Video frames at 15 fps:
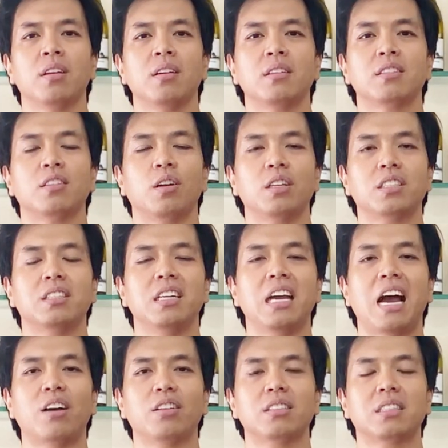So let's see
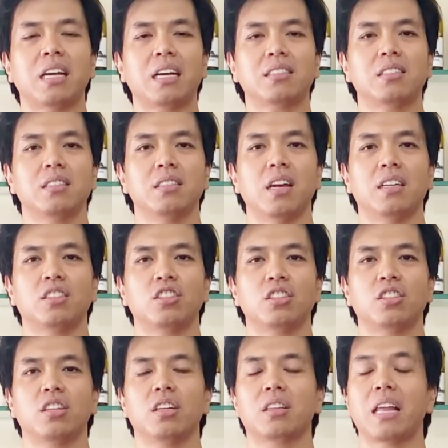how the Texans does
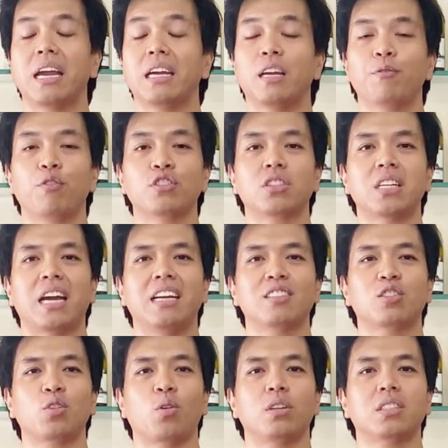this year. Thank you for staying
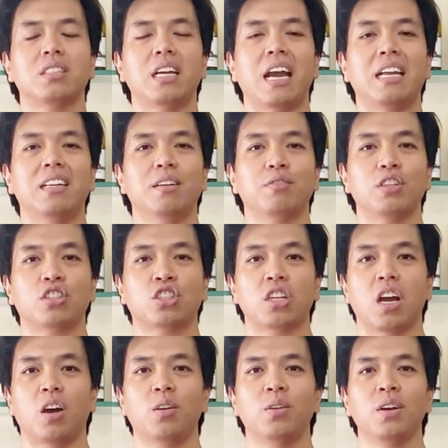towards the end of the
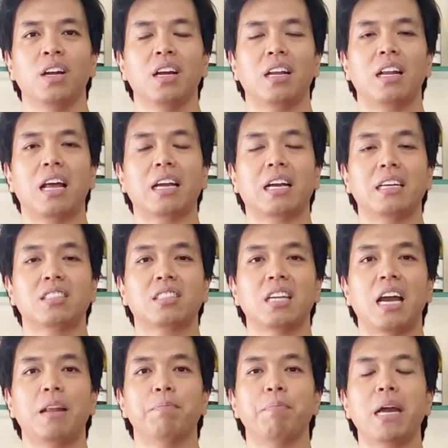show. Like I
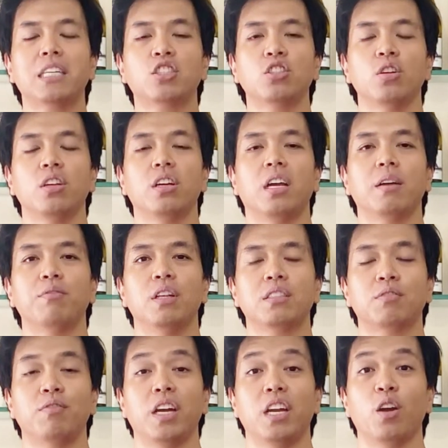said, make sure you give this
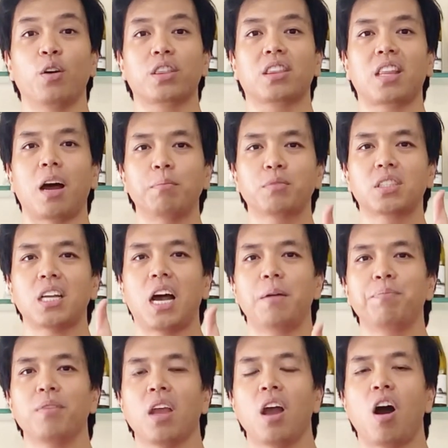video a thumbs
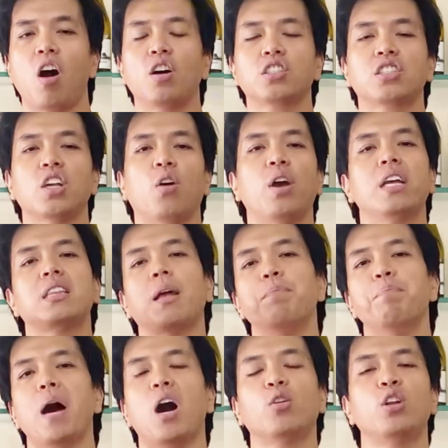up. Also, hit the
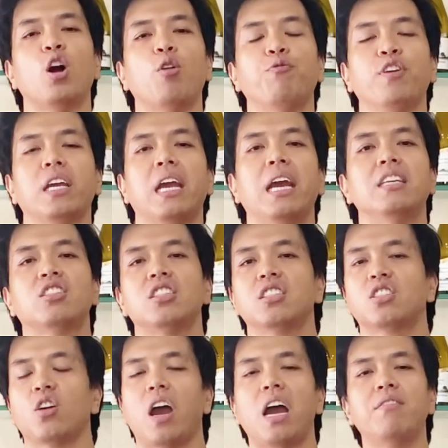bell notification
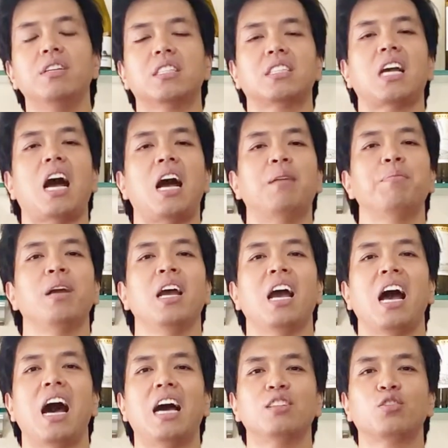so every time
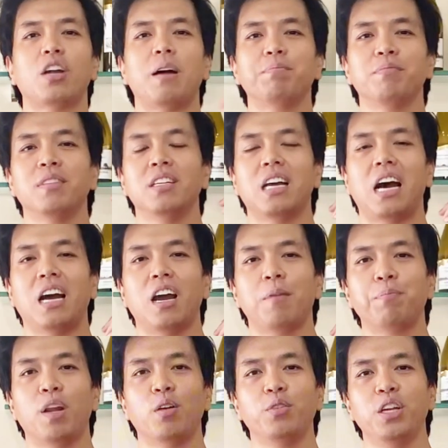I
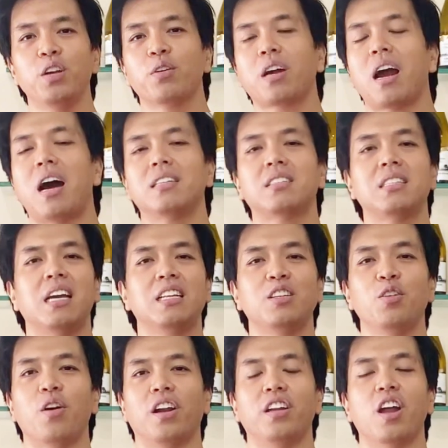upload new content,
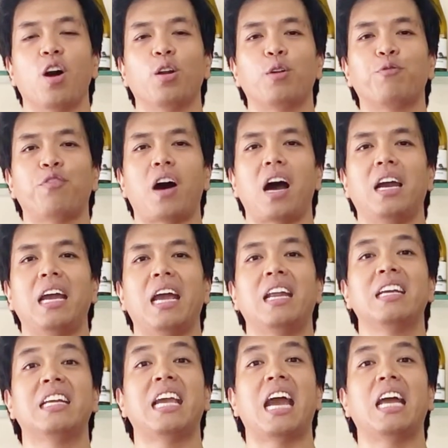you are notified. And
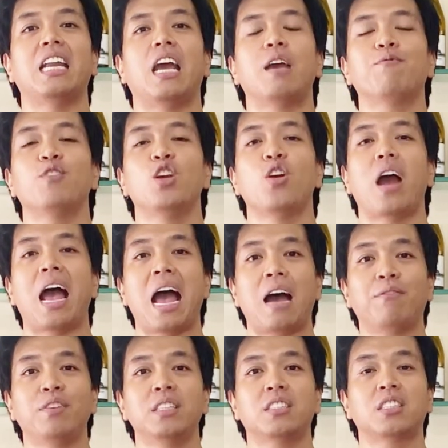again, if you
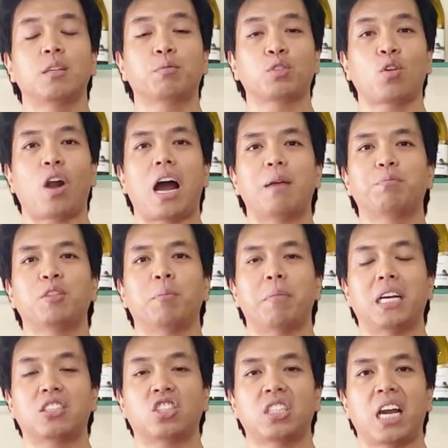haven't subscribed to
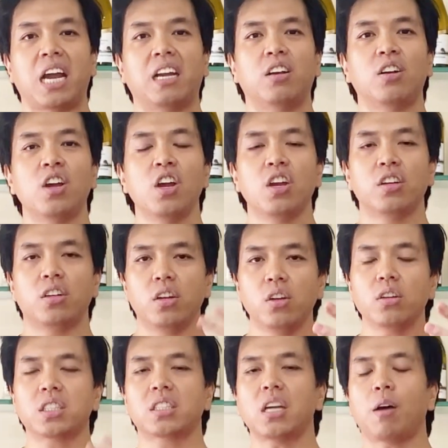my channel, do
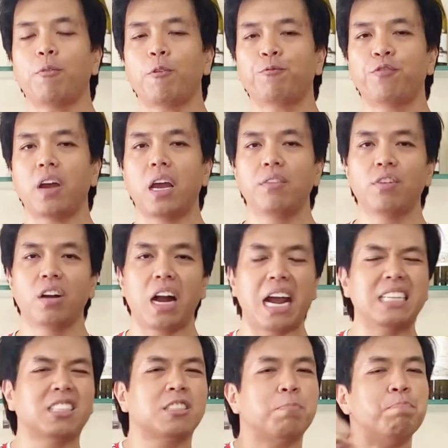yourself a favor
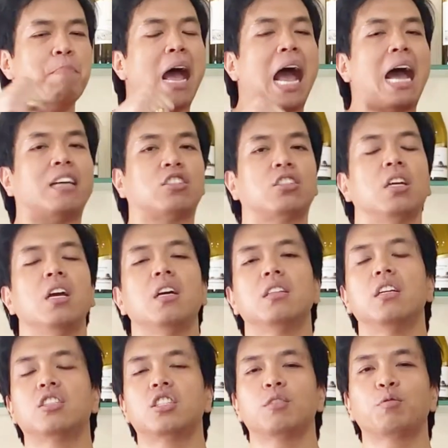and smash
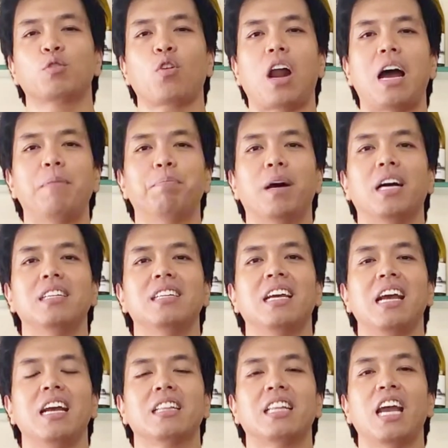the subscribe button.
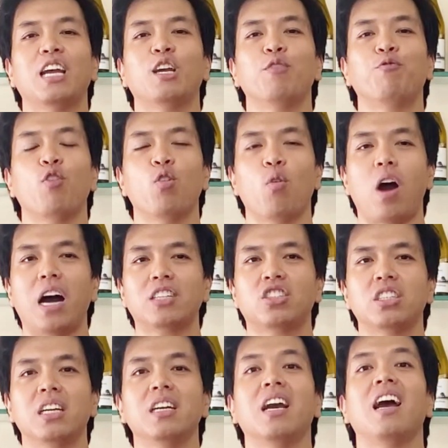Thank you for
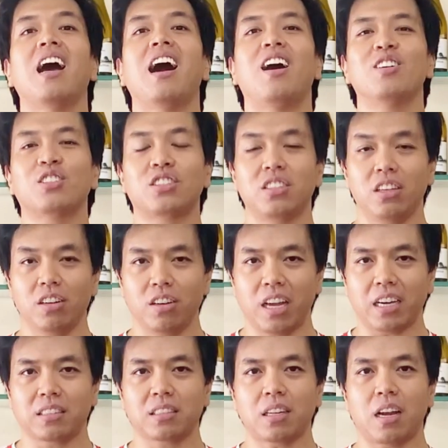watching. I'll see you
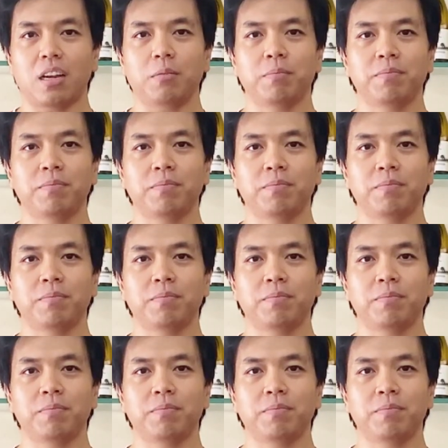next time.